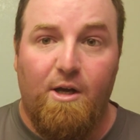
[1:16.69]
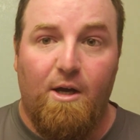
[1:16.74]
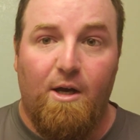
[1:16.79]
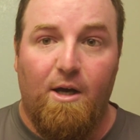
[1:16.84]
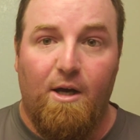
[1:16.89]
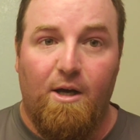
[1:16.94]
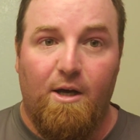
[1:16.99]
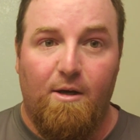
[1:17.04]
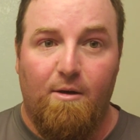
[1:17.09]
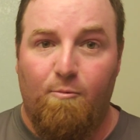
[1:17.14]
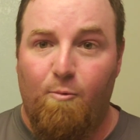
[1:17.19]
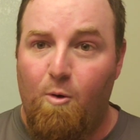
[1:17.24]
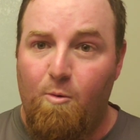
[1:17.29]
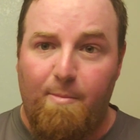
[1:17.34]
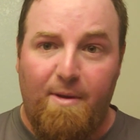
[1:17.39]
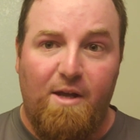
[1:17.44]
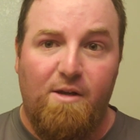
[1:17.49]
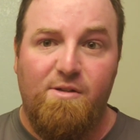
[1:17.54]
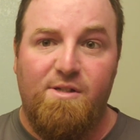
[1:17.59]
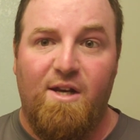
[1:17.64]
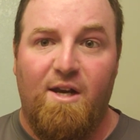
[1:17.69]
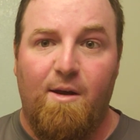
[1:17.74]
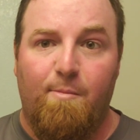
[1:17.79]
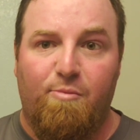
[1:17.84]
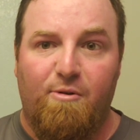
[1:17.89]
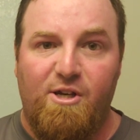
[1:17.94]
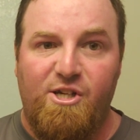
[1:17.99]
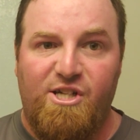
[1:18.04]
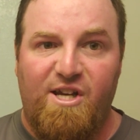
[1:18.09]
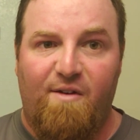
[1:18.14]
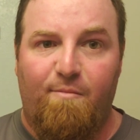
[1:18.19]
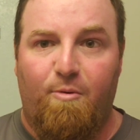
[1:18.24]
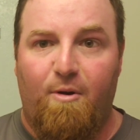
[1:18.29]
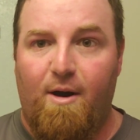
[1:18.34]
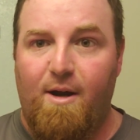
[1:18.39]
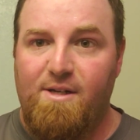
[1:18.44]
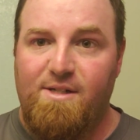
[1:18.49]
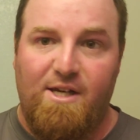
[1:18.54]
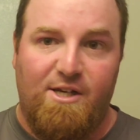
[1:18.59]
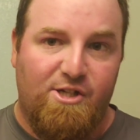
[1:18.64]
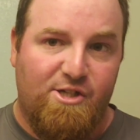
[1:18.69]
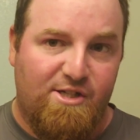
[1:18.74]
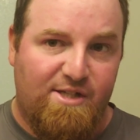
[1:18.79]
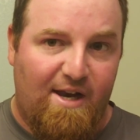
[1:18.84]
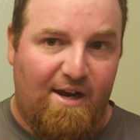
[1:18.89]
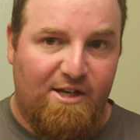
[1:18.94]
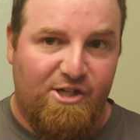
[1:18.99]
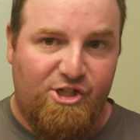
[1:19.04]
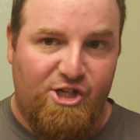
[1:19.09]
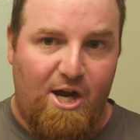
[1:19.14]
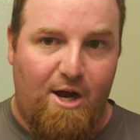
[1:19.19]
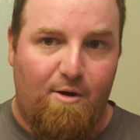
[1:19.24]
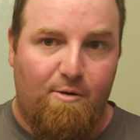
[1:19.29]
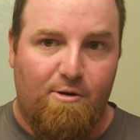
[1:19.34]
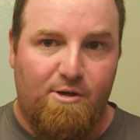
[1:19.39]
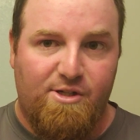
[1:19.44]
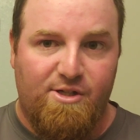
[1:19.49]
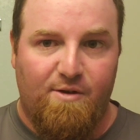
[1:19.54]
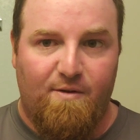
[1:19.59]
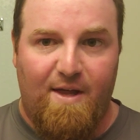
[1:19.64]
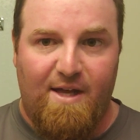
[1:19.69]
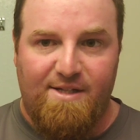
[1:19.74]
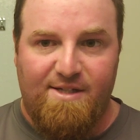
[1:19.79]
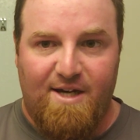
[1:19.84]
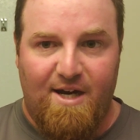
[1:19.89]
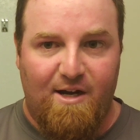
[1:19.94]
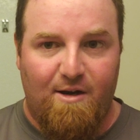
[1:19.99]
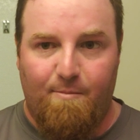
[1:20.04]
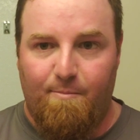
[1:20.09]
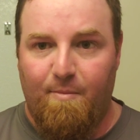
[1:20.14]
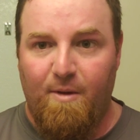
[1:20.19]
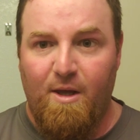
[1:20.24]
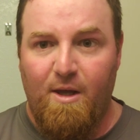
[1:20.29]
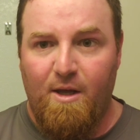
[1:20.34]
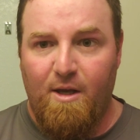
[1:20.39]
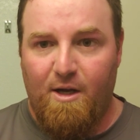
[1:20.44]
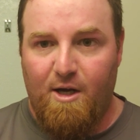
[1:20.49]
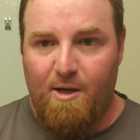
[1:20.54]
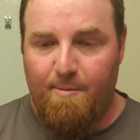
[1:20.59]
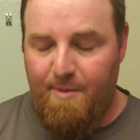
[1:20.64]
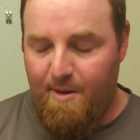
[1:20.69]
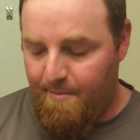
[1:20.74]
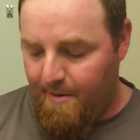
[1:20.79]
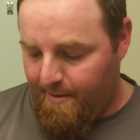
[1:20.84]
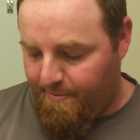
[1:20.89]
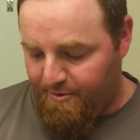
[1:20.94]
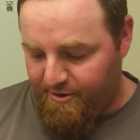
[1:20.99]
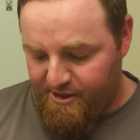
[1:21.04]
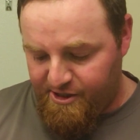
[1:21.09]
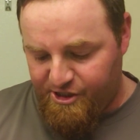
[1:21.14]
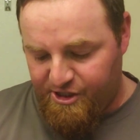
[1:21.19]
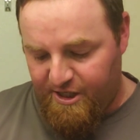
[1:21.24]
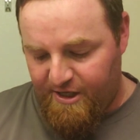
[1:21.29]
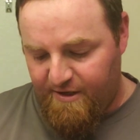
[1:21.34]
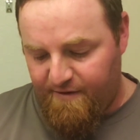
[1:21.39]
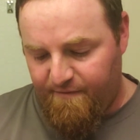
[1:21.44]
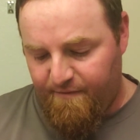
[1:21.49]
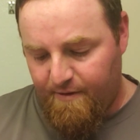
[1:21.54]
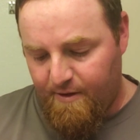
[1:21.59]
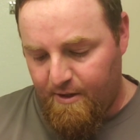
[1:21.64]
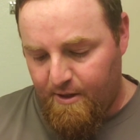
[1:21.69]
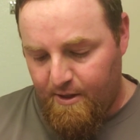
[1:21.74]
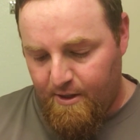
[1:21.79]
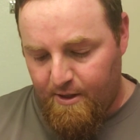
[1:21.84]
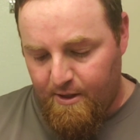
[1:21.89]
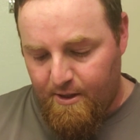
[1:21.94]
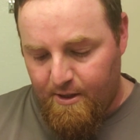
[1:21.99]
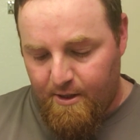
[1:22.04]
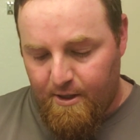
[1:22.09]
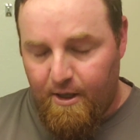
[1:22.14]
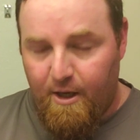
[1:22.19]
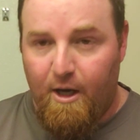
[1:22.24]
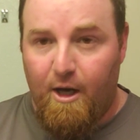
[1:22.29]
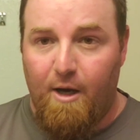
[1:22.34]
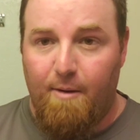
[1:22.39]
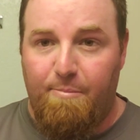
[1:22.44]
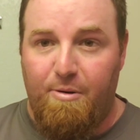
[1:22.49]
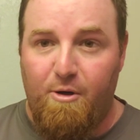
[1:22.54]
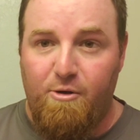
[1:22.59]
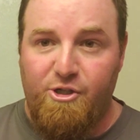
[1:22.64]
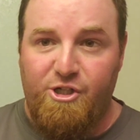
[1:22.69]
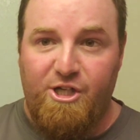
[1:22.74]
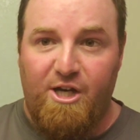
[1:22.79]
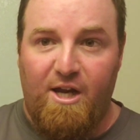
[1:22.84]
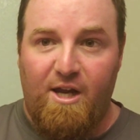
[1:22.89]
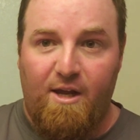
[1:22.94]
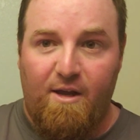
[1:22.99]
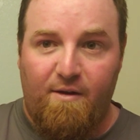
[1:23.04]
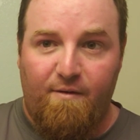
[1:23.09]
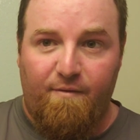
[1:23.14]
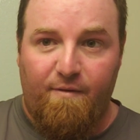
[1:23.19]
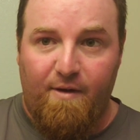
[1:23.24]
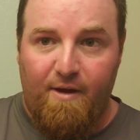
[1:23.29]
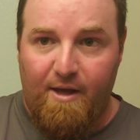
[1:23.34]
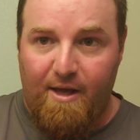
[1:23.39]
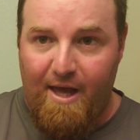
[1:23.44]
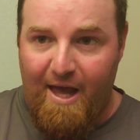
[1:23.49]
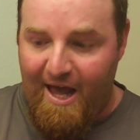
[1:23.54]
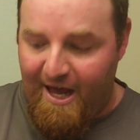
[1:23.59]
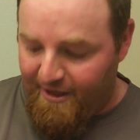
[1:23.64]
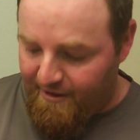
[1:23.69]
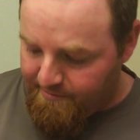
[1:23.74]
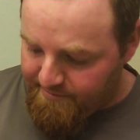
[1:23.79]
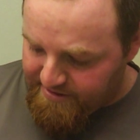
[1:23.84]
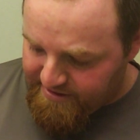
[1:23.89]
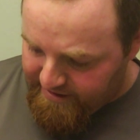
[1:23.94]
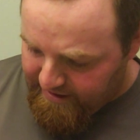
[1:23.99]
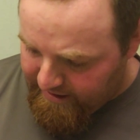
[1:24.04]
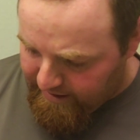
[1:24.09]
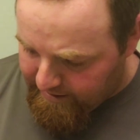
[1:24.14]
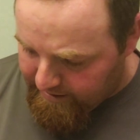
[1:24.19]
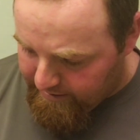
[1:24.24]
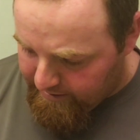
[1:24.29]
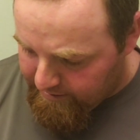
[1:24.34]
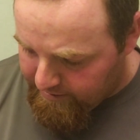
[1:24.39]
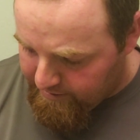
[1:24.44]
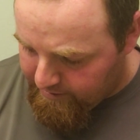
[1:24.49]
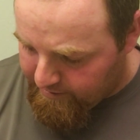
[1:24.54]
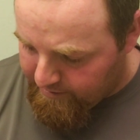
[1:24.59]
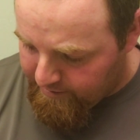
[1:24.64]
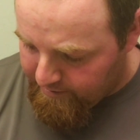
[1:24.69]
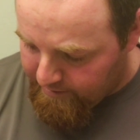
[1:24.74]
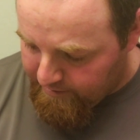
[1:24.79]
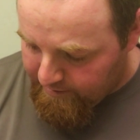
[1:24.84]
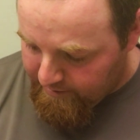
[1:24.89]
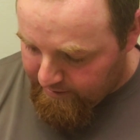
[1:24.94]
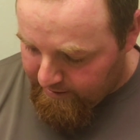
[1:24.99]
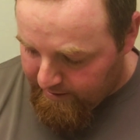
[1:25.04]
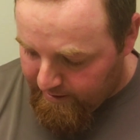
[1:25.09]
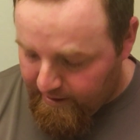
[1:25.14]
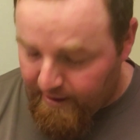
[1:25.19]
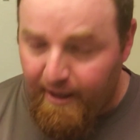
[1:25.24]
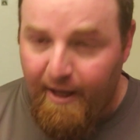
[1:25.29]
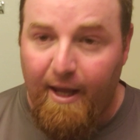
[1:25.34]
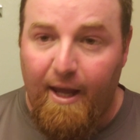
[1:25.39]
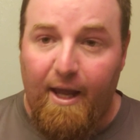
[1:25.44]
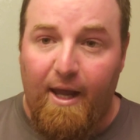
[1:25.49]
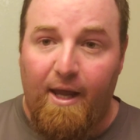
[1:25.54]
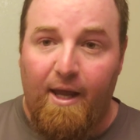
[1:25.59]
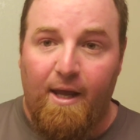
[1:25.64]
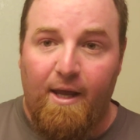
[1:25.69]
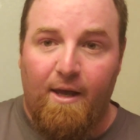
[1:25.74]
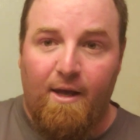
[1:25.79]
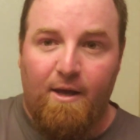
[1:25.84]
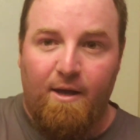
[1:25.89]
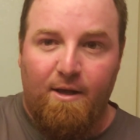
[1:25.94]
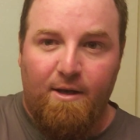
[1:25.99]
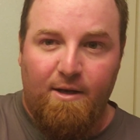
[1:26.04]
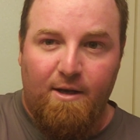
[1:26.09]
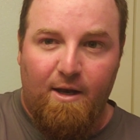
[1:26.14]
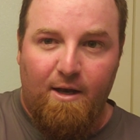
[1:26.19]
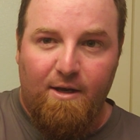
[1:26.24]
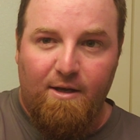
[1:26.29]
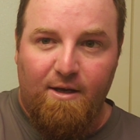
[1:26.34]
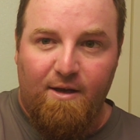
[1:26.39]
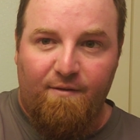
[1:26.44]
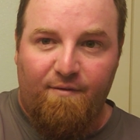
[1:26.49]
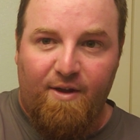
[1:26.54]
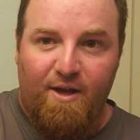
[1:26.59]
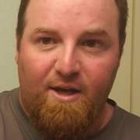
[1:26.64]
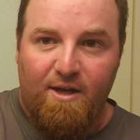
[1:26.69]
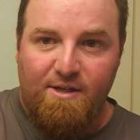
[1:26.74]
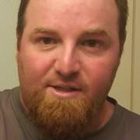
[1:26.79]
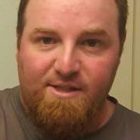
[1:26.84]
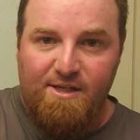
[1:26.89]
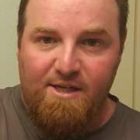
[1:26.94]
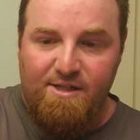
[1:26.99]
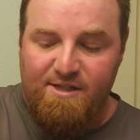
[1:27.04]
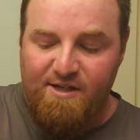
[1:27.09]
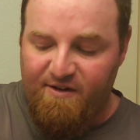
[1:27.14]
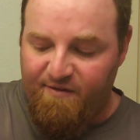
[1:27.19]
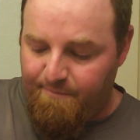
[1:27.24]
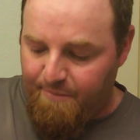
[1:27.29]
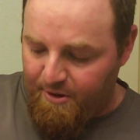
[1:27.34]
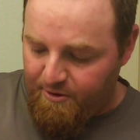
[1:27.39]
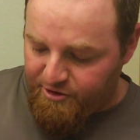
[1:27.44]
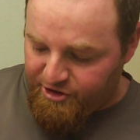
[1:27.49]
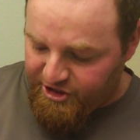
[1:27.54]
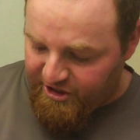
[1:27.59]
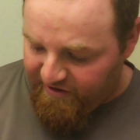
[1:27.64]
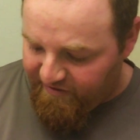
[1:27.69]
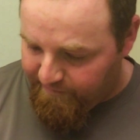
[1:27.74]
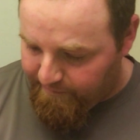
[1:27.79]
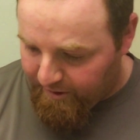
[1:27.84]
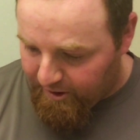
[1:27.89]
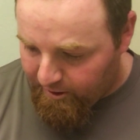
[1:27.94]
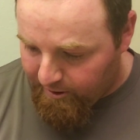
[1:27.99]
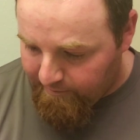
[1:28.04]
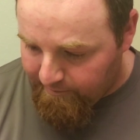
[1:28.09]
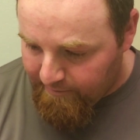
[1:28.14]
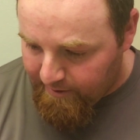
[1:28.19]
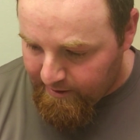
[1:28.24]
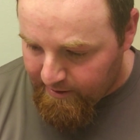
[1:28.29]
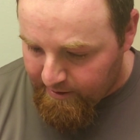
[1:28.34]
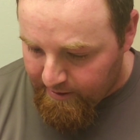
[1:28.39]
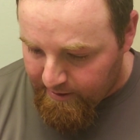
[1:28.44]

Won't be using any pre-shave products. I just had a shower, so that's kind of going to be my pre-shave. Post-shave, alum stick, and Nivea Sensitive Post-Shave Balm.